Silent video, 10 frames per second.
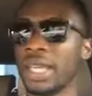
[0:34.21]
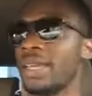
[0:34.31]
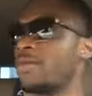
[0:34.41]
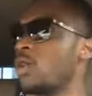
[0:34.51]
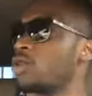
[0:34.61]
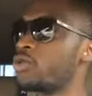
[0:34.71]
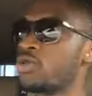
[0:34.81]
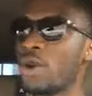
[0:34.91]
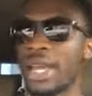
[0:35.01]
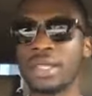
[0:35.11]
They've all
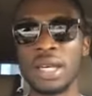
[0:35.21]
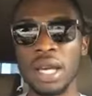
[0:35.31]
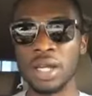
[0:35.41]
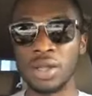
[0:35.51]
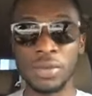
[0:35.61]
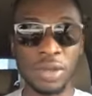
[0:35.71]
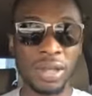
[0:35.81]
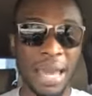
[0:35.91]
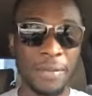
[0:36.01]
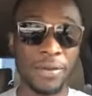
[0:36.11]
tried some
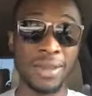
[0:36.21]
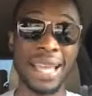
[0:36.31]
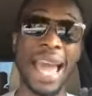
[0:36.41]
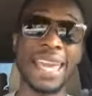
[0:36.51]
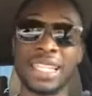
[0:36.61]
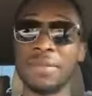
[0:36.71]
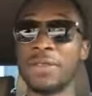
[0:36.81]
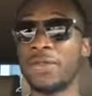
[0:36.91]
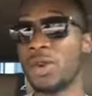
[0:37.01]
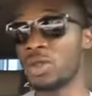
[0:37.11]
type of diet
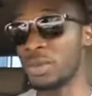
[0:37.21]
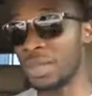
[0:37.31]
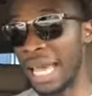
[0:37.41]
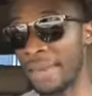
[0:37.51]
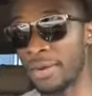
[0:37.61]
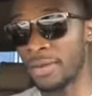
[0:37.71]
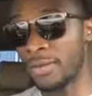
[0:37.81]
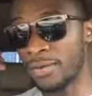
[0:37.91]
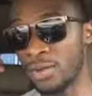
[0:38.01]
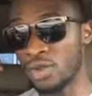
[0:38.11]
before, some type of
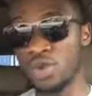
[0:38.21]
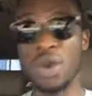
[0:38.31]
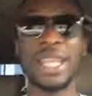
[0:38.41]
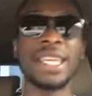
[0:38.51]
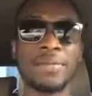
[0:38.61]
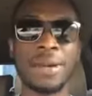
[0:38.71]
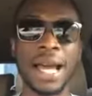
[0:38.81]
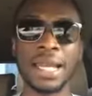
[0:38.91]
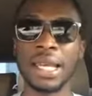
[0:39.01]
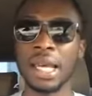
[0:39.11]
training
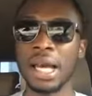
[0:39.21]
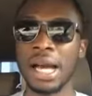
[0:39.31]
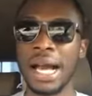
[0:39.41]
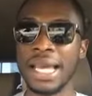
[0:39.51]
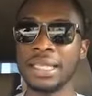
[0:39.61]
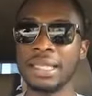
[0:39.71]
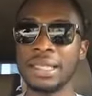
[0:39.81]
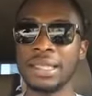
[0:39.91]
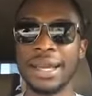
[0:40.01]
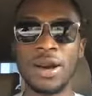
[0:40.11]
plan, and
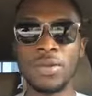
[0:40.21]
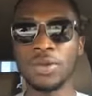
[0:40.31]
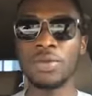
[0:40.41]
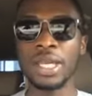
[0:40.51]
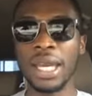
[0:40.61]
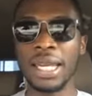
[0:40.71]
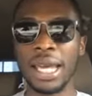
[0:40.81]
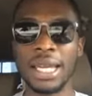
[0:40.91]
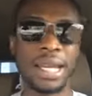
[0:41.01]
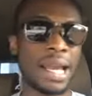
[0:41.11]
they come to me and
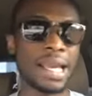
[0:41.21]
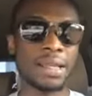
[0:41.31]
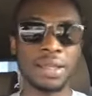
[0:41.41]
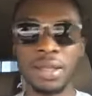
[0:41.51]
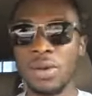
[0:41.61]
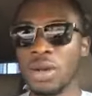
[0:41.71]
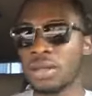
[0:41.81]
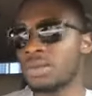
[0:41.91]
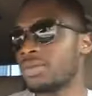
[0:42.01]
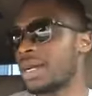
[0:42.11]
they're like, you know
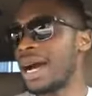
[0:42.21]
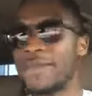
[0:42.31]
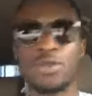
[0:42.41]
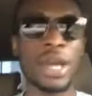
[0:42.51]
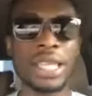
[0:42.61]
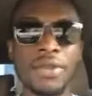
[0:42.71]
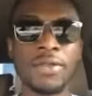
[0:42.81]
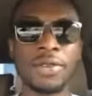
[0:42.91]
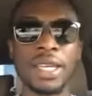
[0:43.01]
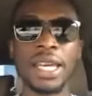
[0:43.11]
what, I've tried
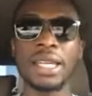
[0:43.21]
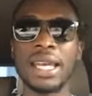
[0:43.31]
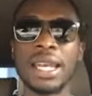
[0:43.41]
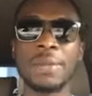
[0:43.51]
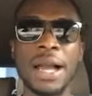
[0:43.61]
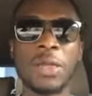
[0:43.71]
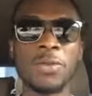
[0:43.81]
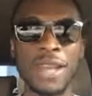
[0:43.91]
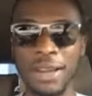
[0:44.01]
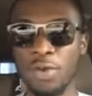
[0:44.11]
everything and I'm kind
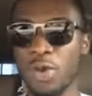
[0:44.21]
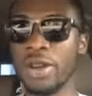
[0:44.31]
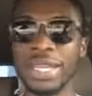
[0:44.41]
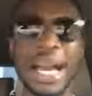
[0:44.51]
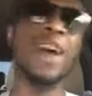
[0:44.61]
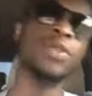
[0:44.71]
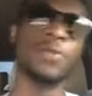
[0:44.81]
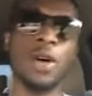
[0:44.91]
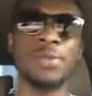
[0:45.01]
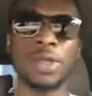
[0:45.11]
of like running out
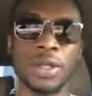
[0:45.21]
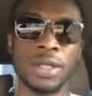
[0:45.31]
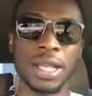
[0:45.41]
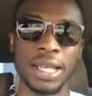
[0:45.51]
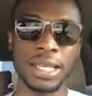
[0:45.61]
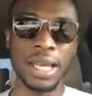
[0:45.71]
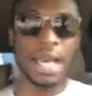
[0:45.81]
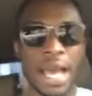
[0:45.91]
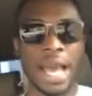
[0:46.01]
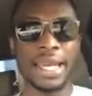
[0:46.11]
of options, and
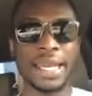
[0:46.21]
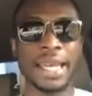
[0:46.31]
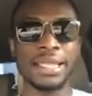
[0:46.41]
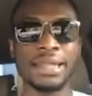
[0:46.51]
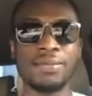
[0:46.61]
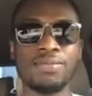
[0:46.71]
there's